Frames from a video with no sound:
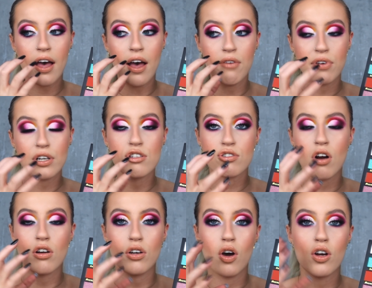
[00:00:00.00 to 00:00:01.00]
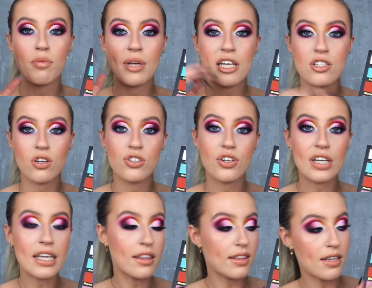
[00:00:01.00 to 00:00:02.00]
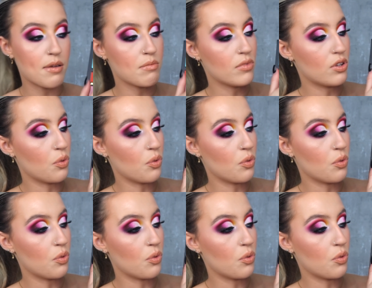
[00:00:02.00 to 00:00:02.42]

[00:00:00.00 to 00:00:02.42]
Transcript: a very strong color base underneath them